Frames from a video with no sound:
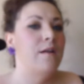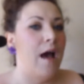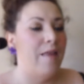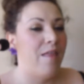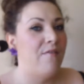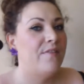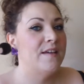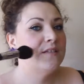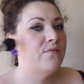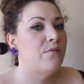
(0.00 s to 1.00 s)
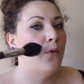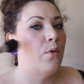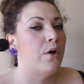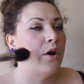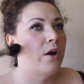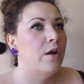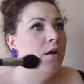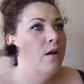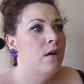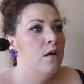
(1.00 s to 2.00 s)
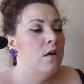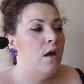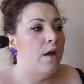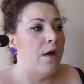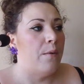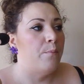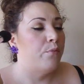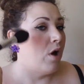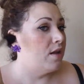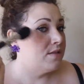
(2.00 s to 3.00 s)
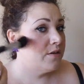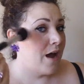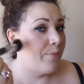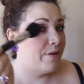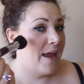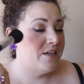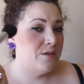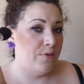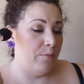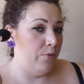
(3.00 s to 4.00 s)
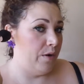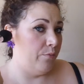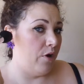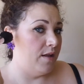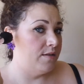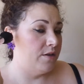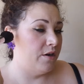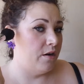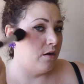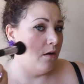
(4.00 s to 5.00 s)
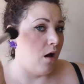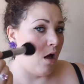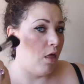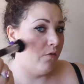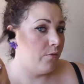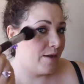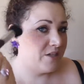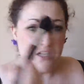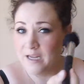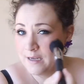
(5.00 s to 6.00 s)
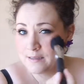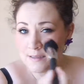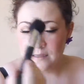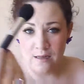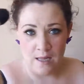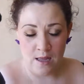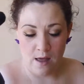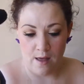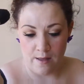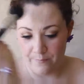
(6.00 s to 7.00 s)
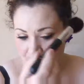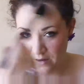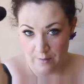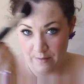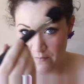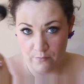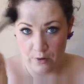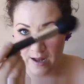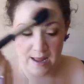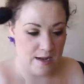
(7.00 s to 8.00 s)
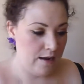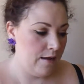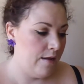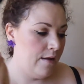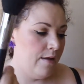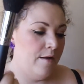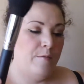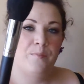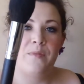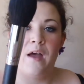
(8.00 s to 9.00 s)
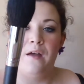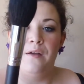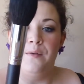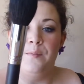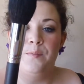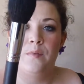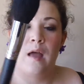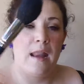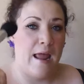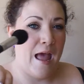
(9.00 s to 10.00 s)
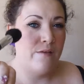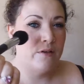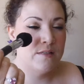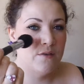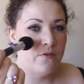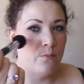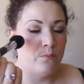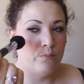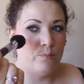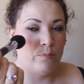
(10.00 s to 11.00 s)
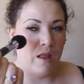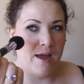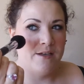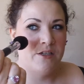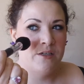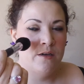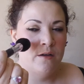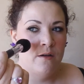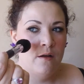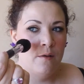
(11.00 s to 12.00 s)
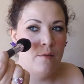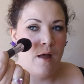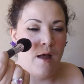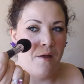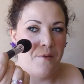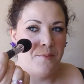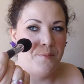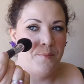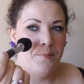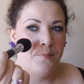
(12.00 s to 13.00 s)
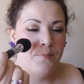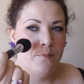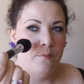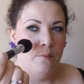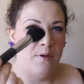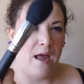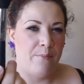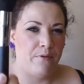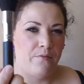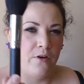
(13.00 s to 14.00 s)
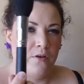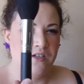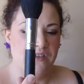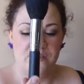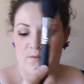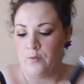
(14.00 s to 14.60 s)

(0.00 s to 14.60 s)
I love this for bronzer application when I'm putting bronzer all over my cheeks and on my forehead. And I have used it for blush, but I prefer to use it for